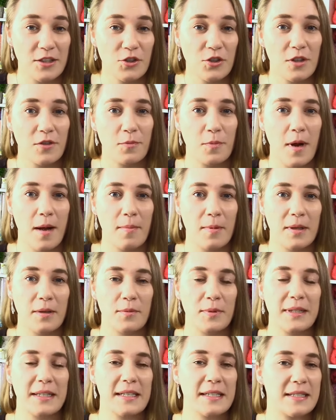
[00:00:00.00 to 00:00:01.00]
I should have
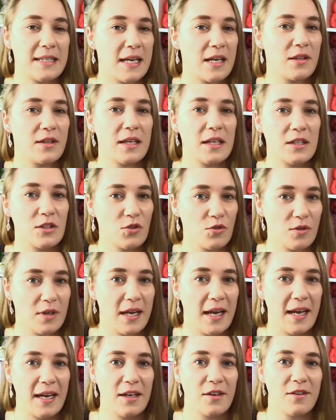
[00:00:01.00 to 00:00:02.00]
probably written it down that it's
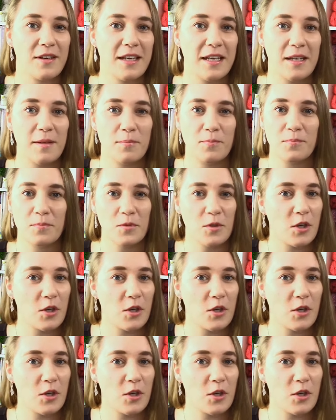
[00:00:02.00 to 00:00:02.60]
okay to keep